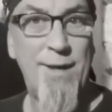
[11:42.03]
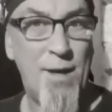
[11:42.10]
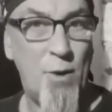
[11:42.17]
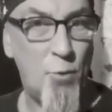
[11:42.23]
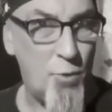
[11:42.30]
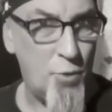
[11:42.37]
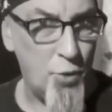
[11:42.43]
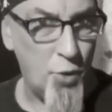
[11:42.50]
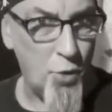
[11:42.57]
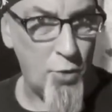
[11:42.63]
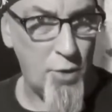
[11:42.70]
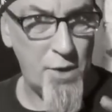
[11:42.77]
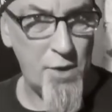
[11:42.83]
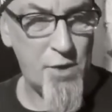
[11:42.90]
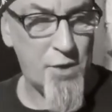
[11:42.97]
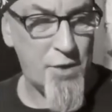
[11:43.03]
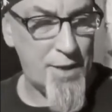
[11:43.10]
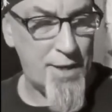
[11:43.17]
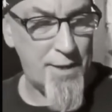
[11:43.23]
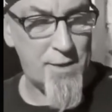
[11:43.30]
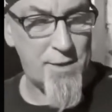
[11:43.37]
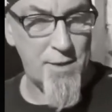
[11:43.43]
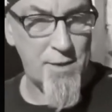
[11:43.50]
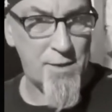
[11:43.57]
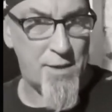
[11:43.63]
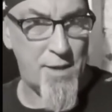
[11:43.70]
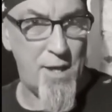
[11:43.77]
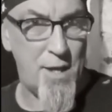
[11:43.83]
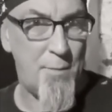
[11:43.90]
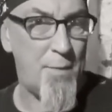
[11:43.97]
now notice that's the
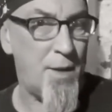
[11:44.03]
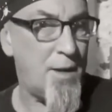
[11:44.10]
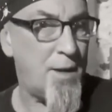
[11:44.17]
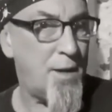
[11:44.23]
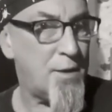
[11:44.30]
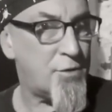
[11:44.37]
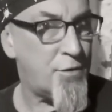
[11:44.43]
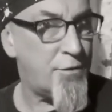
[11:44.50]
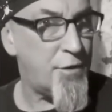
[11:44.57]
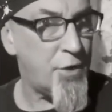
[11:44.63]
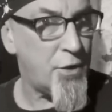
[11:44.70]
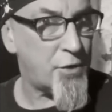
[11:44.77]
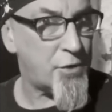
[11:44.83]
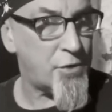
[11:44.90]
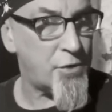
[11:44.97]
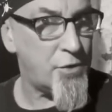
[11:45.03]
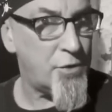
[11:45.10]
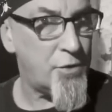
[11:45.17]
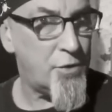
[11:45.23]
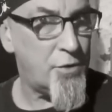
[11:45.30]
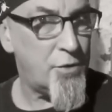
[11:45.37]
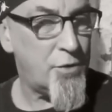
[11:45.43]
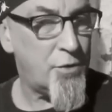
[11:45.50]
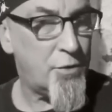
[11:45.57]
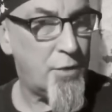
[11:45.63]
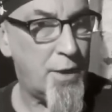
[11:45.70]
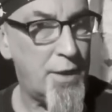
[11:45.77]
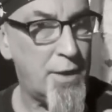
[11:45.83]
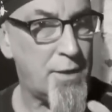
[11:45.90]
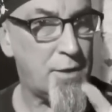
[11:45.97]
same as the verse,
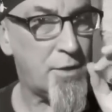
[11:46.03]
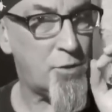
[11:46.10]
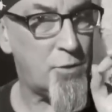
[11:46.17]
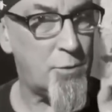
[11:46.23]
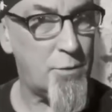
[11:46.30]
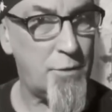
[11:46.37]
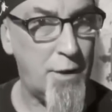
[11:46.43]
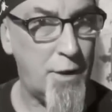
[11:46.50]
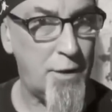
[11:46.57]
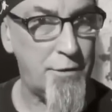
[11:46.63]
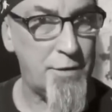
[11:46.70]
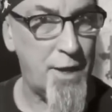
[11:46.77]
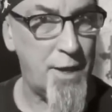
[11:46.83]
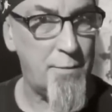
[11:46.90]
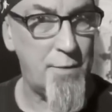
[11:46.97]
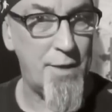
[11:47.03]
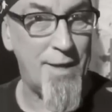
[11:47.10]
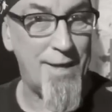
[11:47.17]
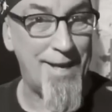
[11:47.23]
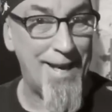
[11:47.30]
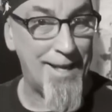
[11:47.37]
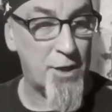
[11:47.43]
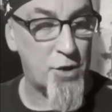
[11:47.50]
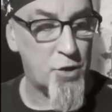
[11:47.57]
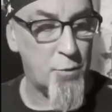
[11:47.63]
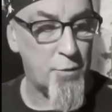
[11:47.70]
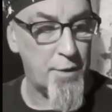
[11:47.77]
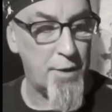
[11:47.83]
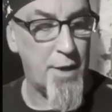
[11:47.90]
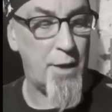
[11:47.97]
right? So we've half-timed it and added
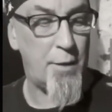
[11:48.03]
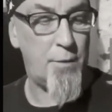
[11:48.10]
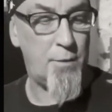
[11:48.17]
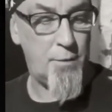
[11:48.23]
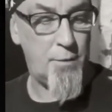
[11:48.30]
something in.